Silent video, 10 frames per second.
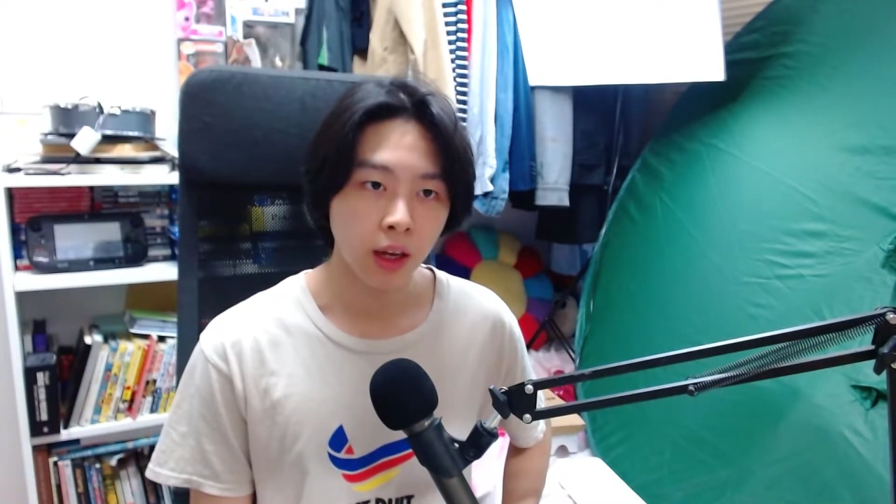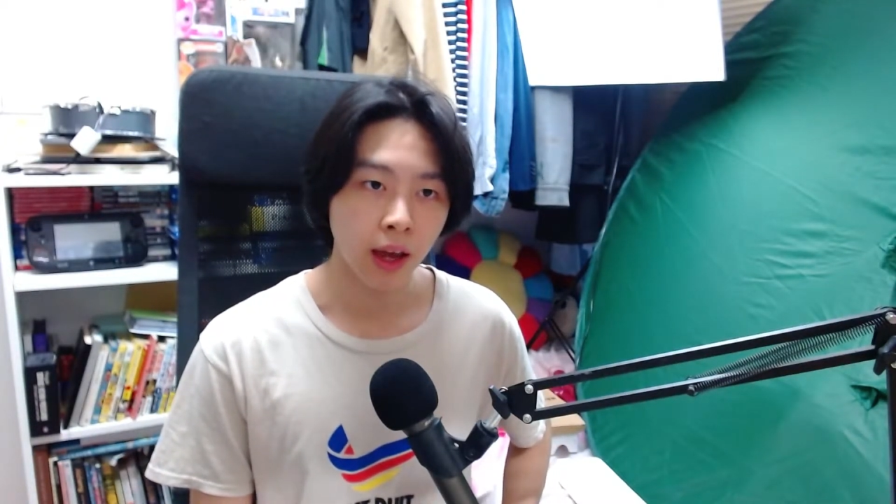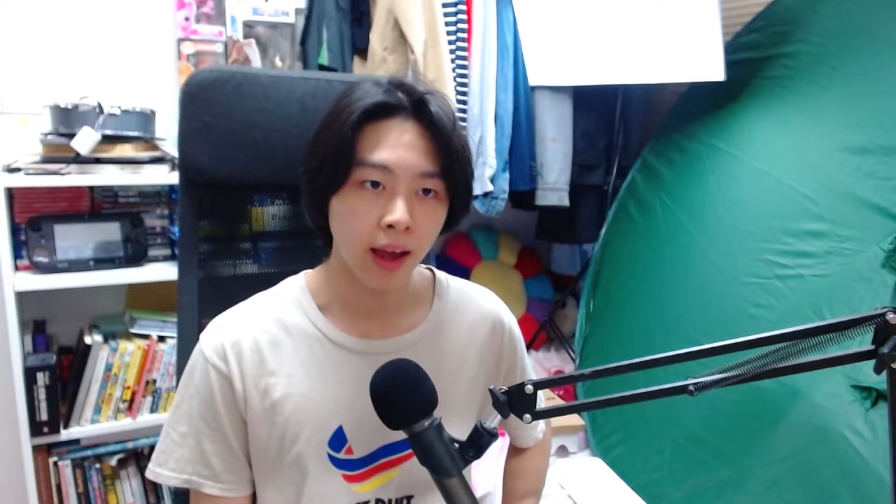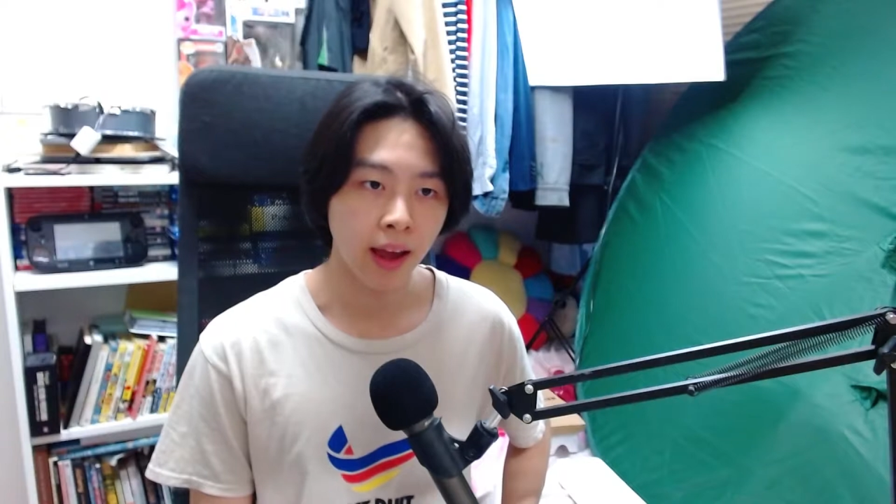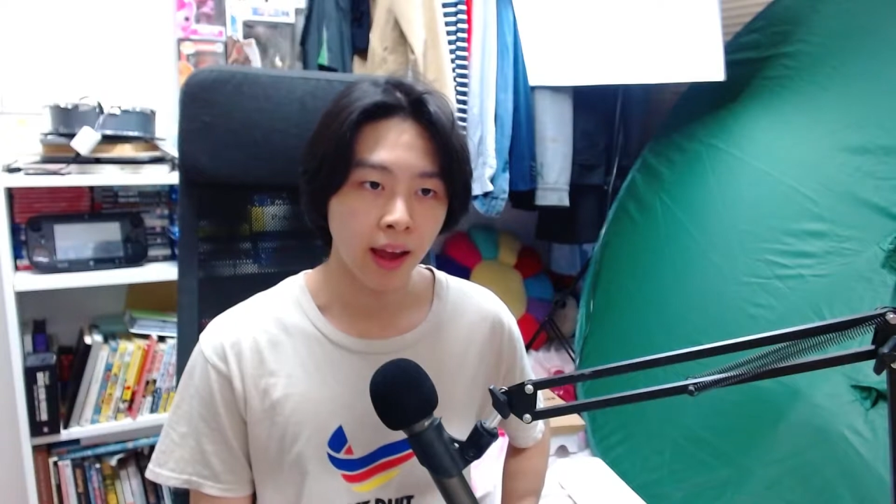
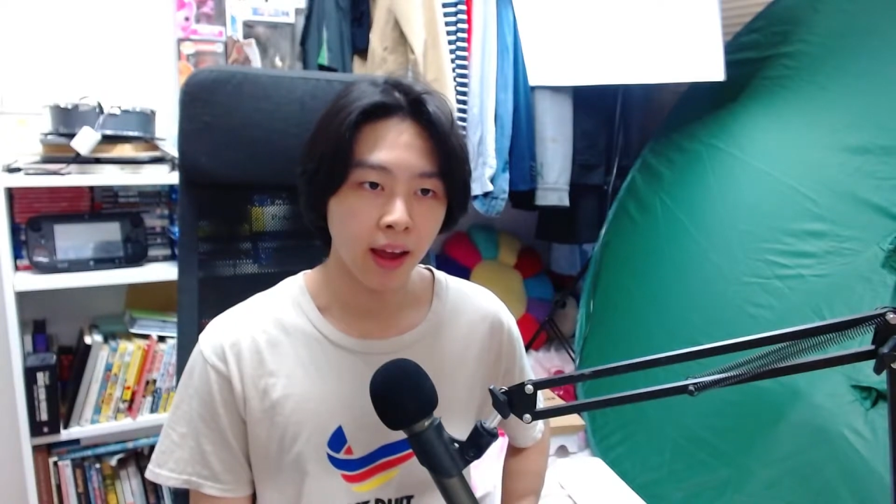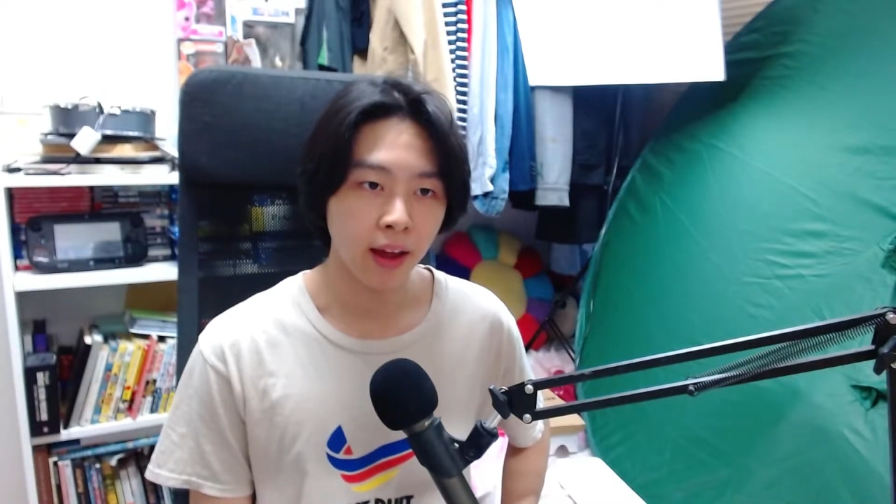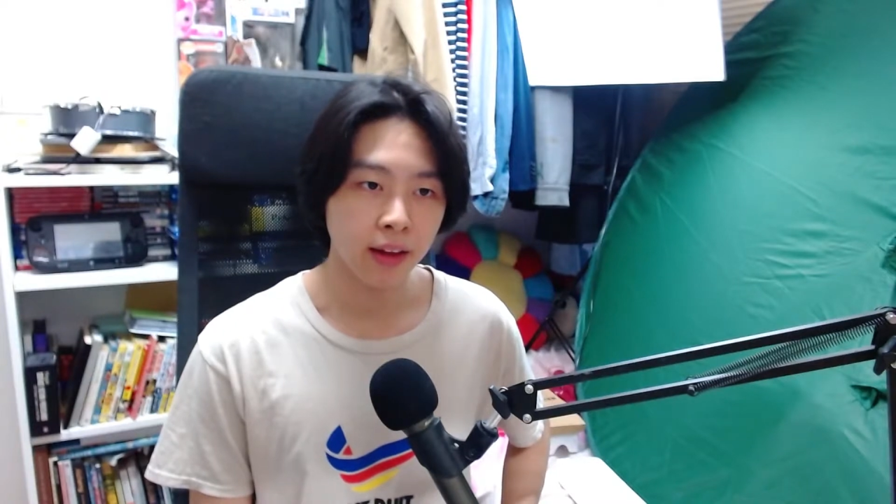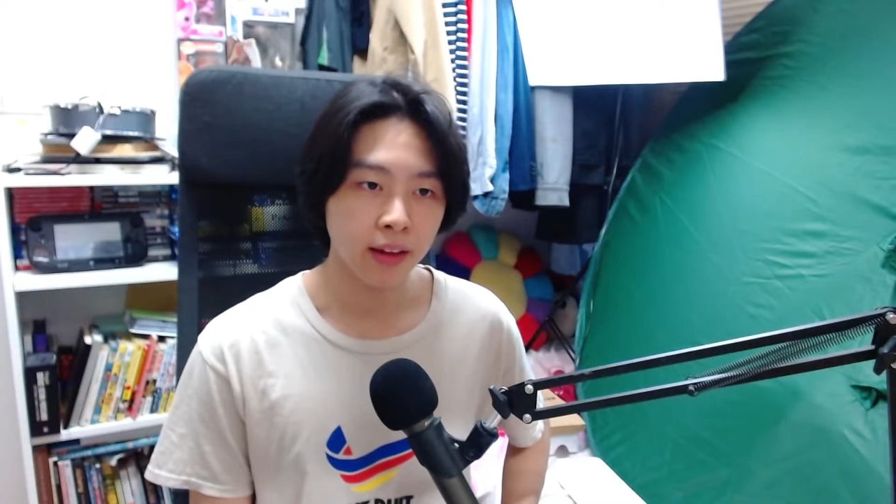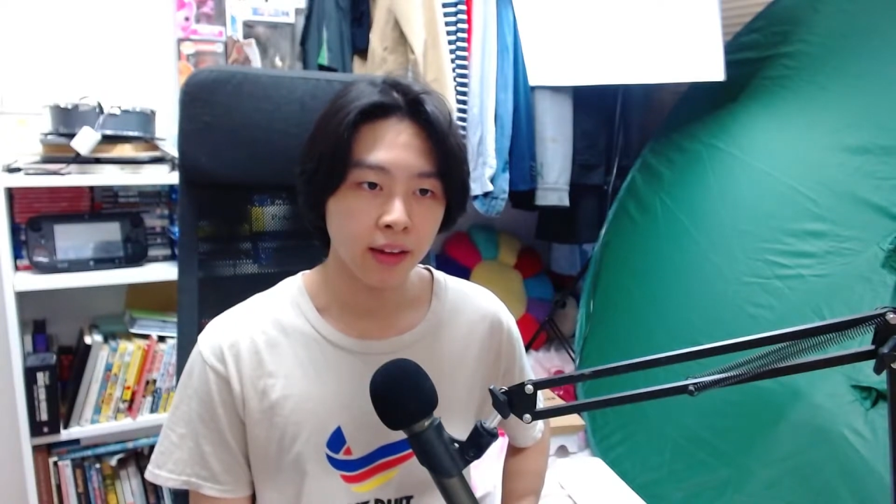
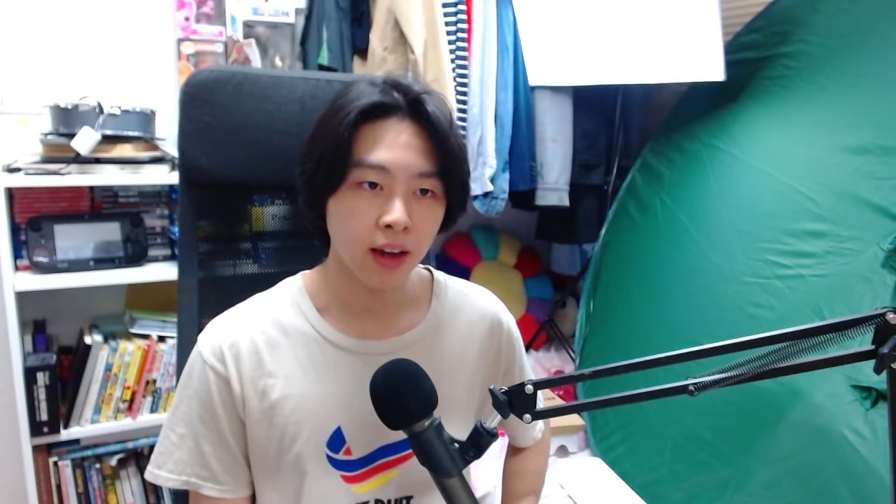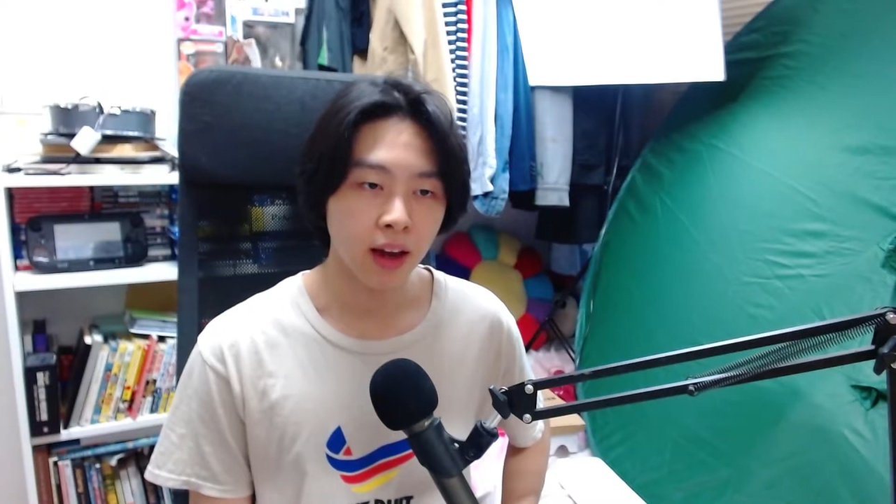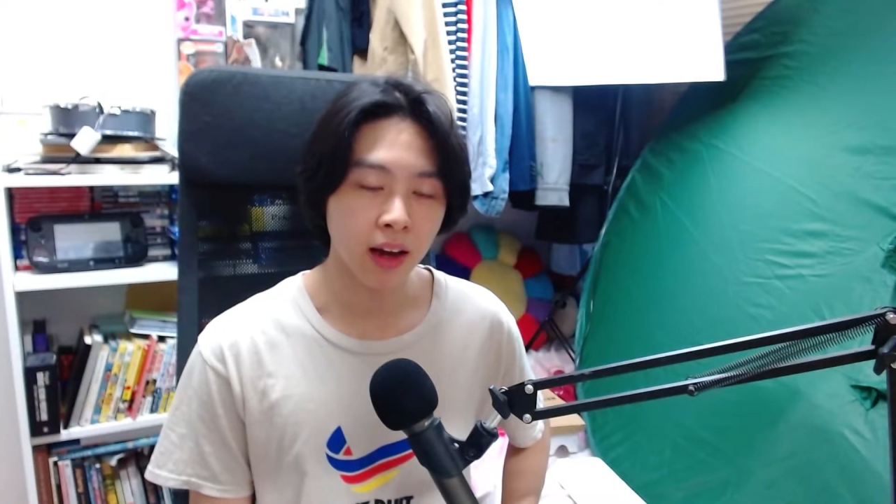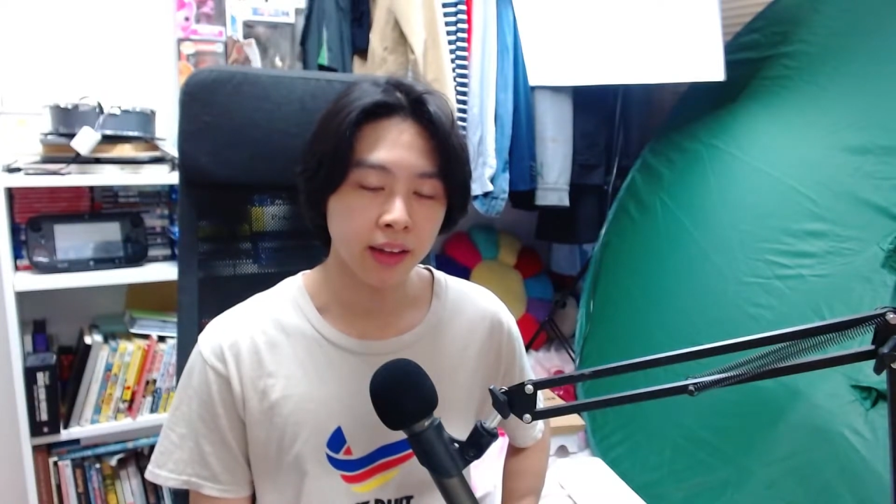and I